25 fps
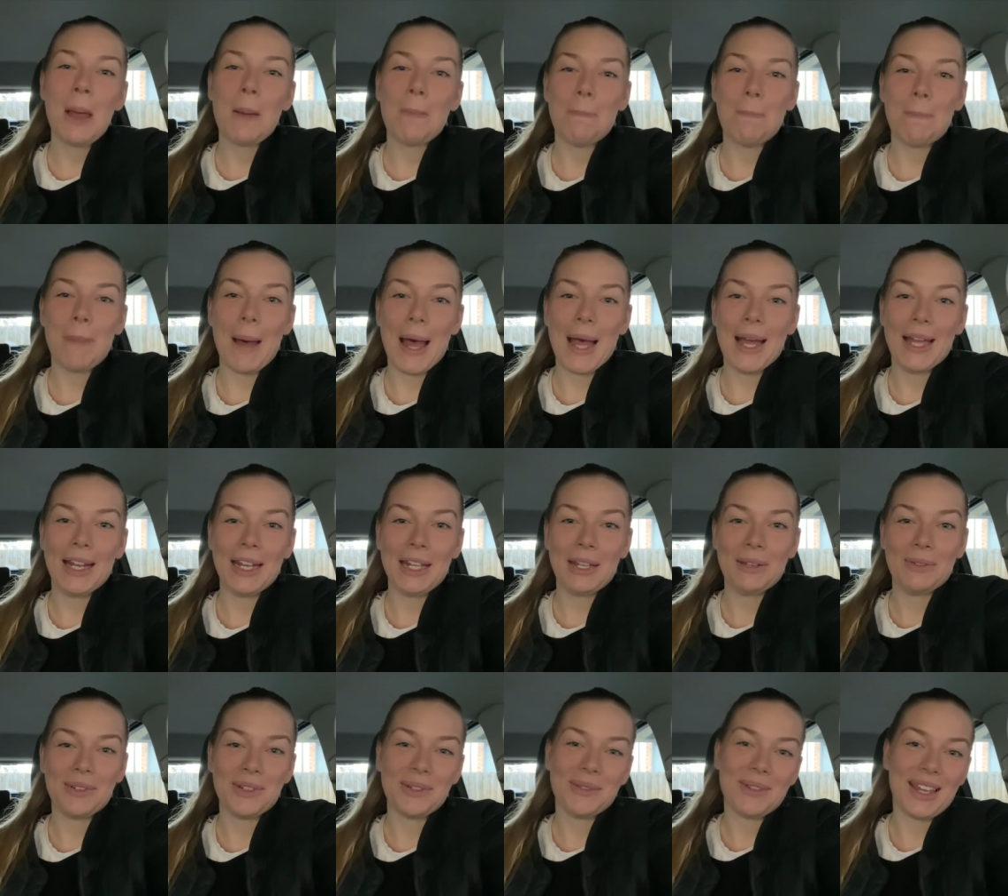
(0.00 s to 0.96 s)
but it
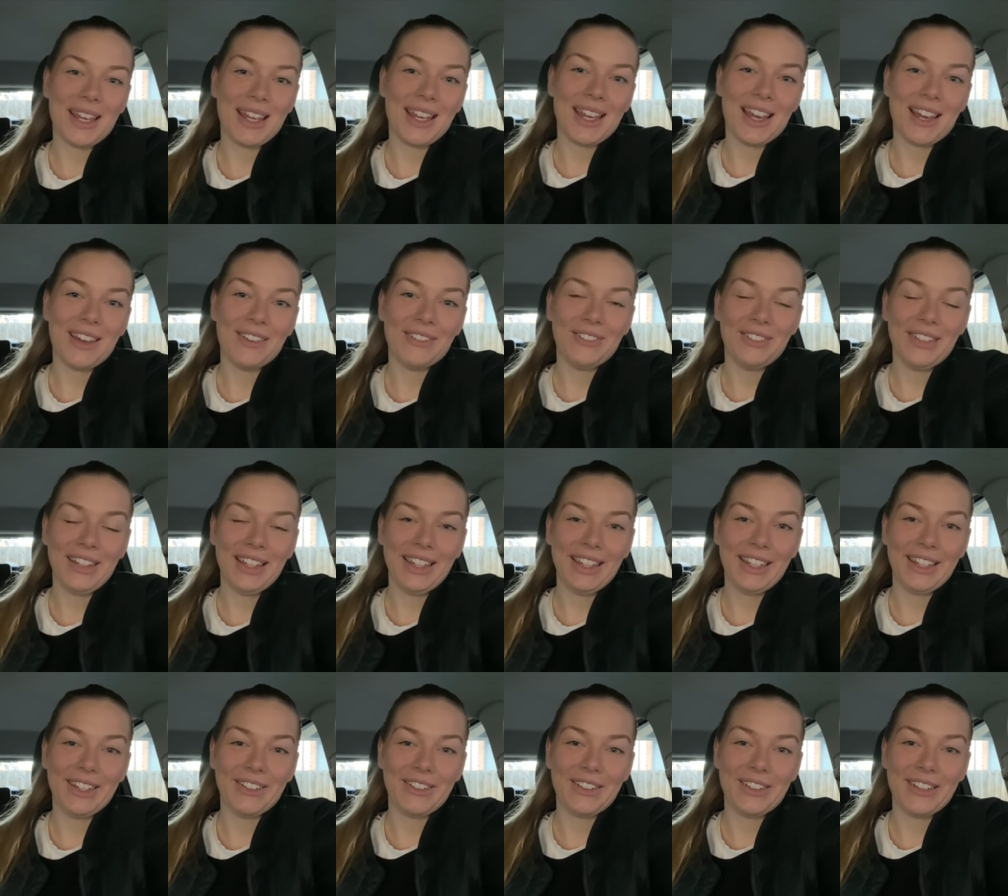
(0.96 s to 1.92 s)
will be really
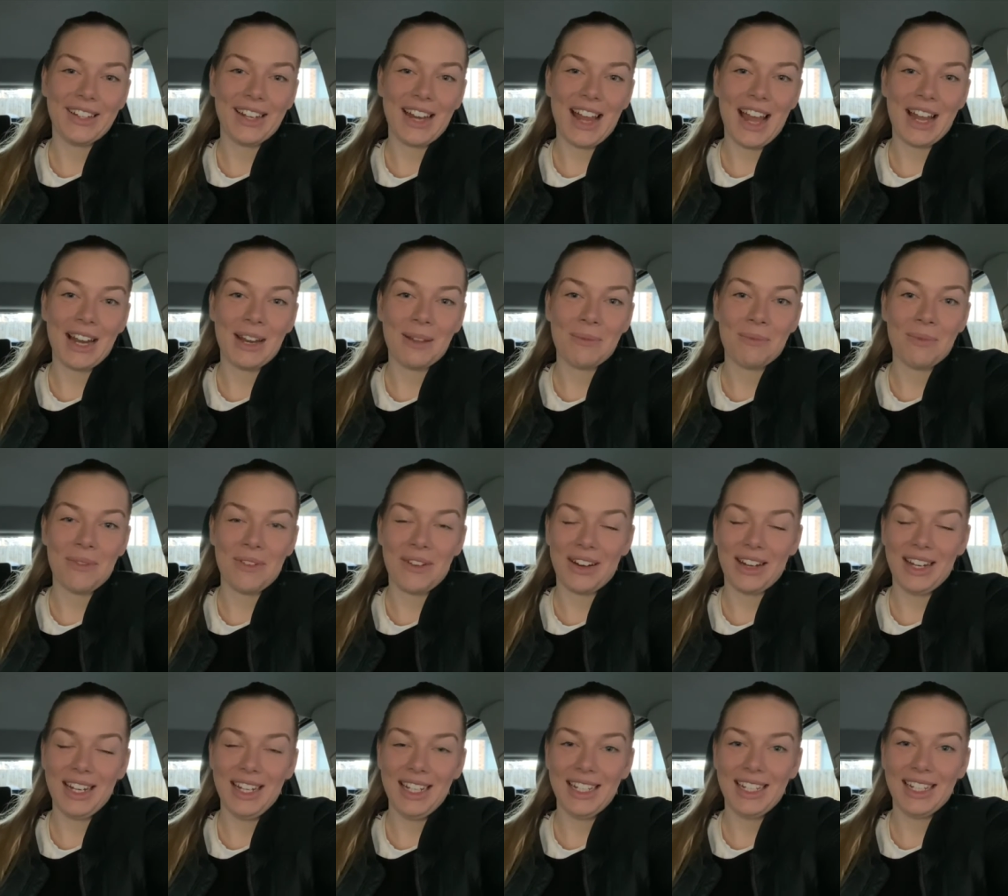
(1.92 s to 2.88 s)
good and I'm pretty
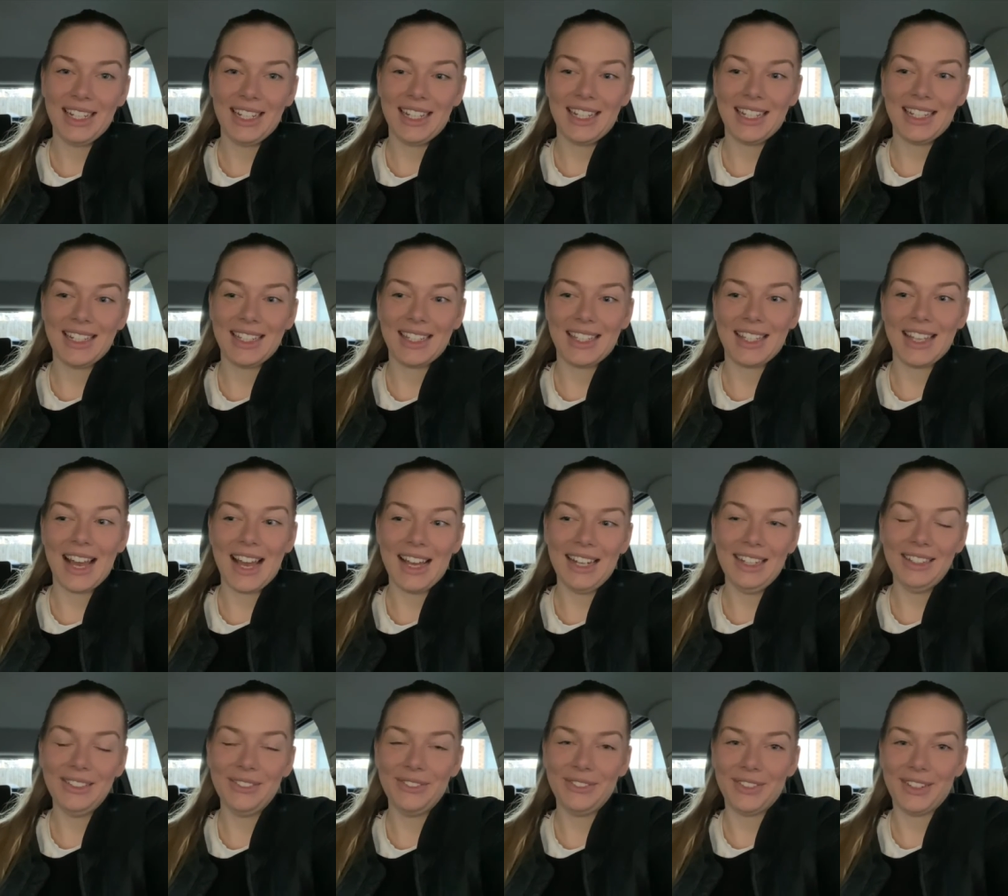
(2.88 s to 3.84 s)

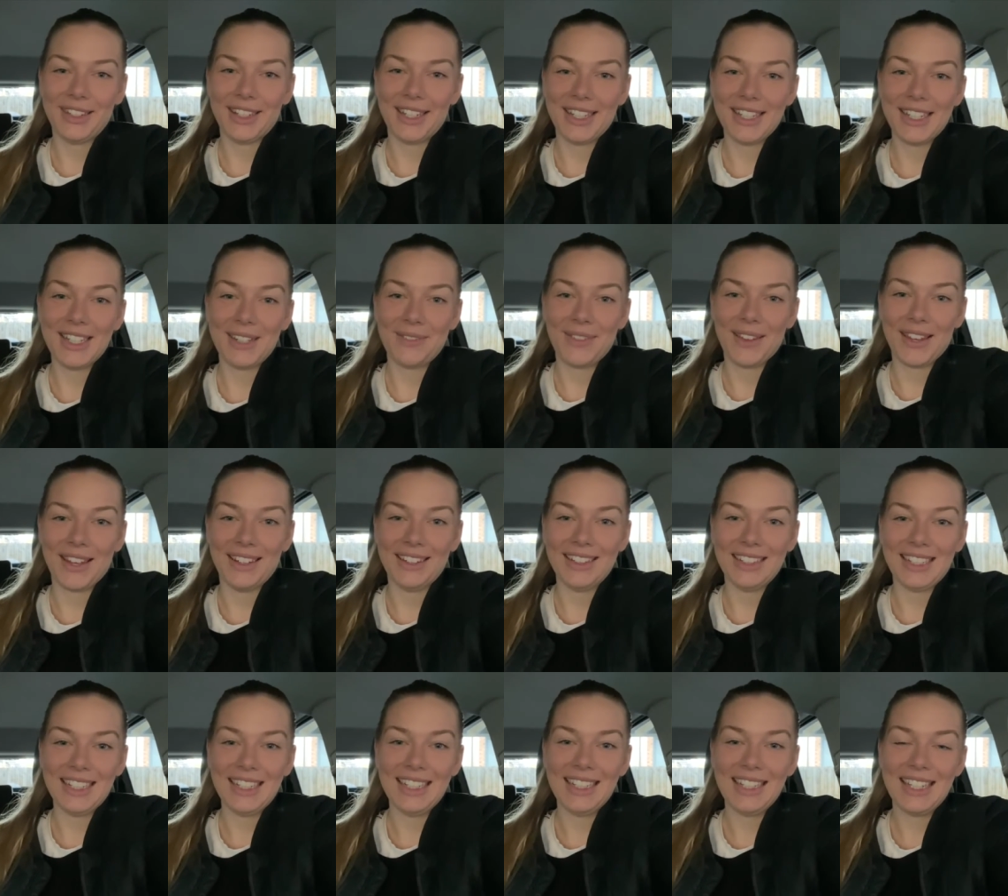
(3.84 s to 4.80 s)
excited for it, to be
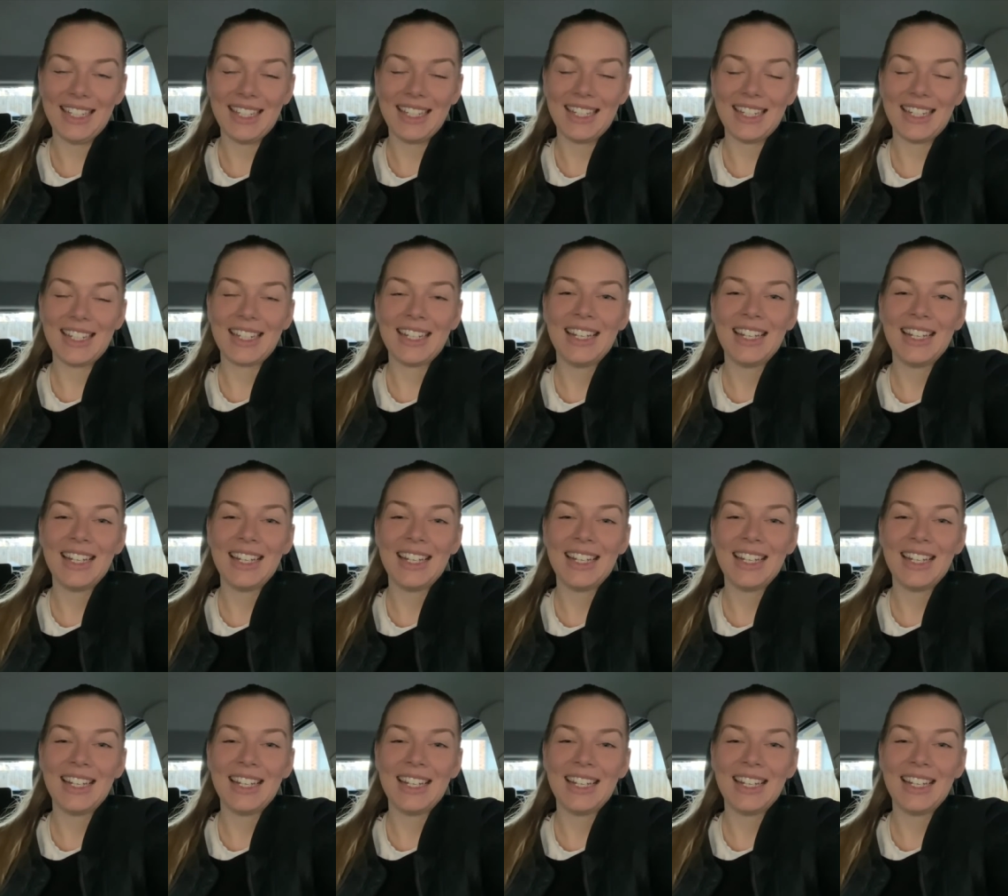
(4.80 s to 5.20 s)
honest.